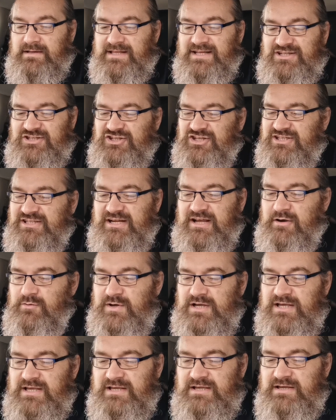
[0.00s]
That's just
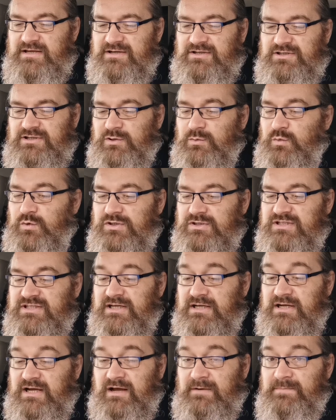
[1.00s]
how eager she was
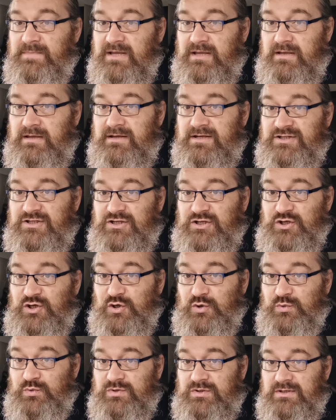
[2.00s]
to come here to
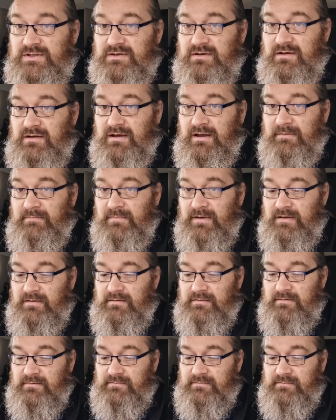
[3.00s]
Jotunheim."